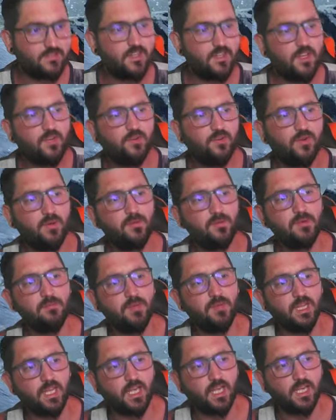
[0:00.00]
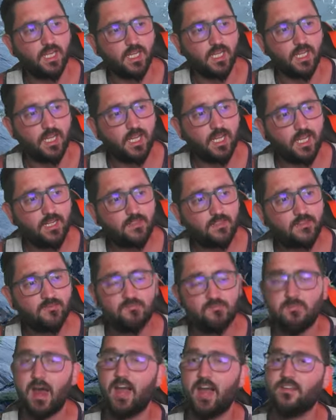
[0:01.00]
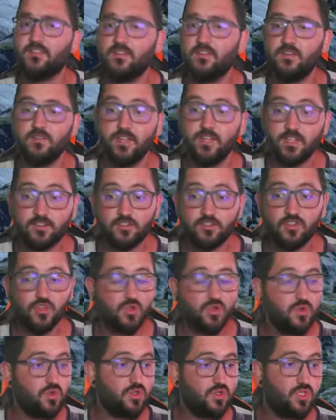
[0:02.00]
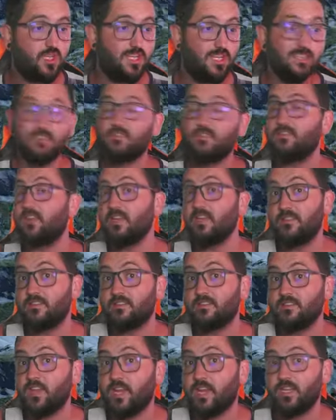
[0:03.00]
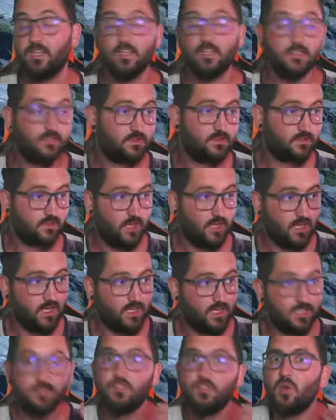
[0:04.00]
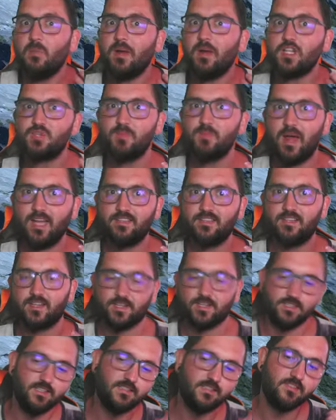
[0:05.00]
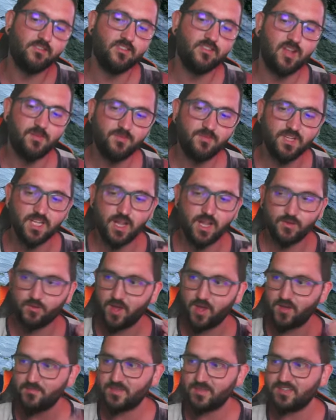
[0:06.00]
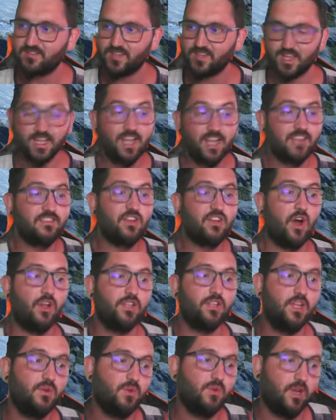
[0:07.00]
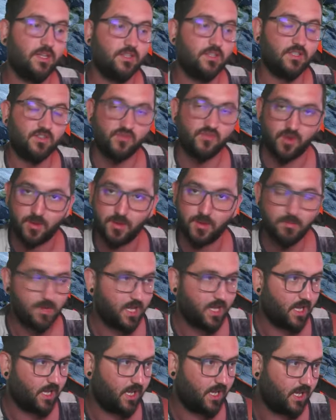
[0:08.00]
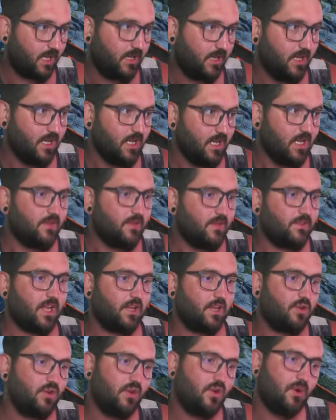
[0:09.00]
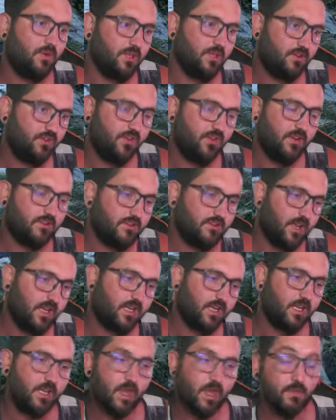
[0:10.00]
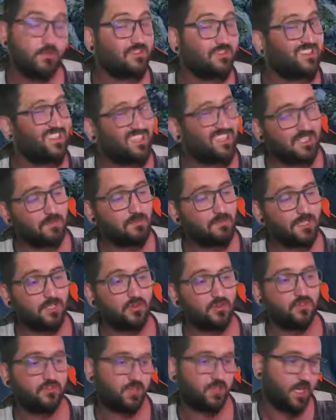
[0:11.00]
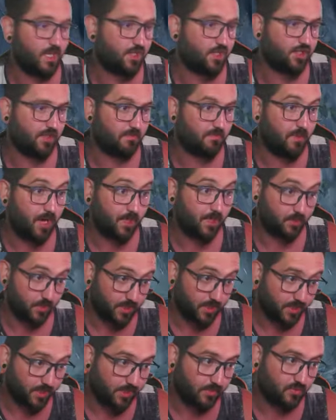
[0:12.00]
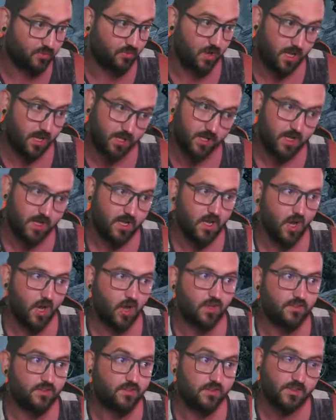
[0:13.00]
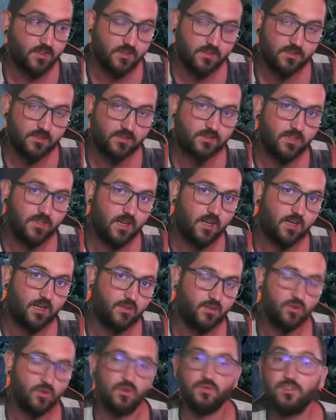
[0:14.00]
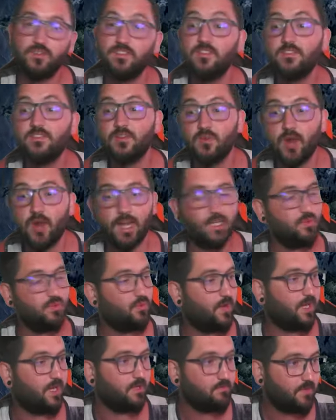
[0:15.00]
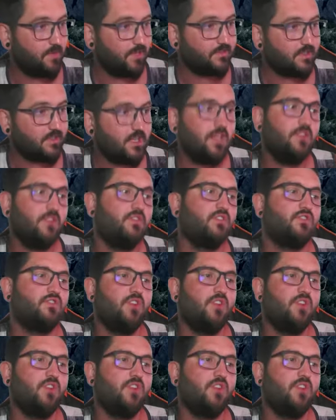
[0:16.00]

say it from the beginning. It's massive. It's huge. It's insane. It's it's so much better. This is something that we have been saying as content creators from the beginning that you know it feels like the game was a little bit too stingy, but with this one, honestly, this is the you know, this is the right way. Basically, if you